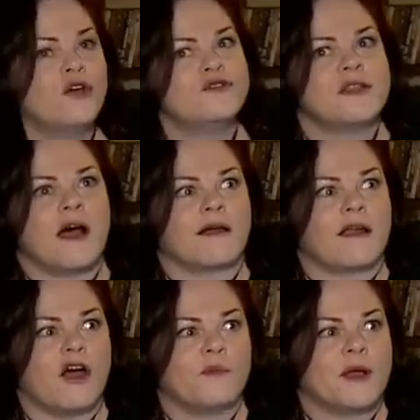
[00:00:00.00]
who's not
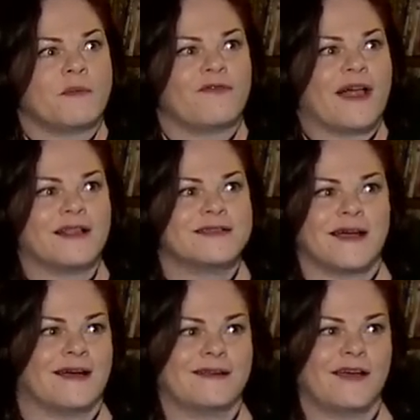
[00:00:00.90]
going to open up a
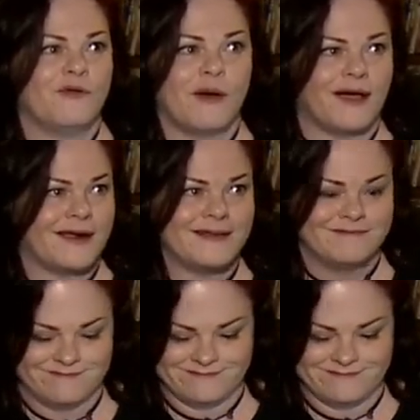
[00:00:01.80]
Valentine? Nobody.